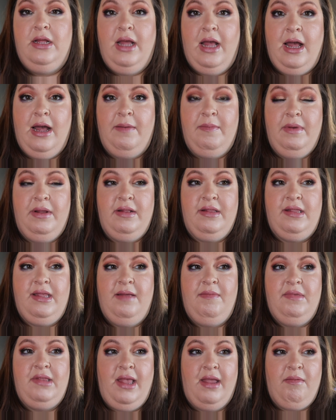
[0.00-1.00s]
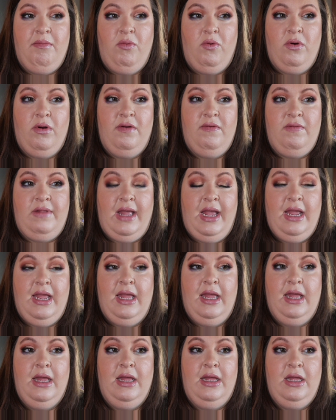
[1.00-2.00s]
It seems like more of
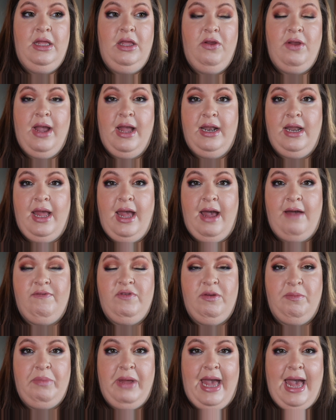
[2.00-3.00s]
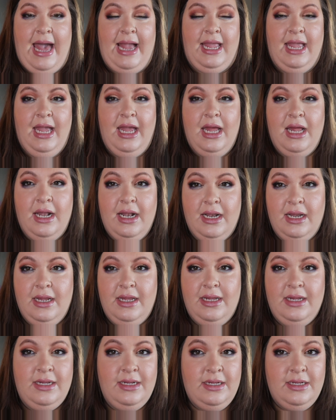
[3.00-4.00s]
like you kind of have to pack it
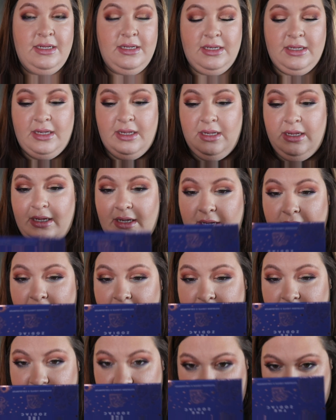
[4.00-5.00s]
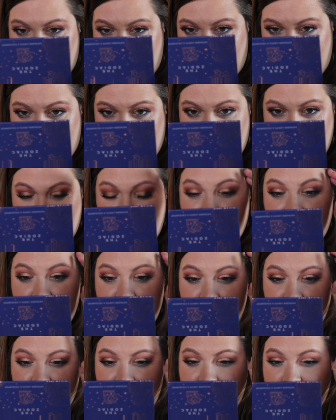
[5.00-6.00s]
kind of shade
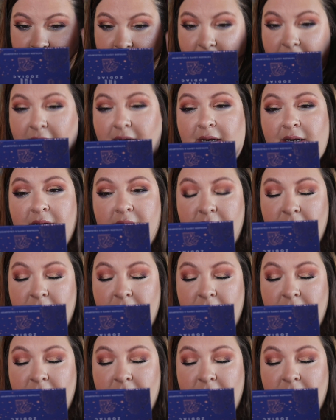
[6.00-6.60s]
than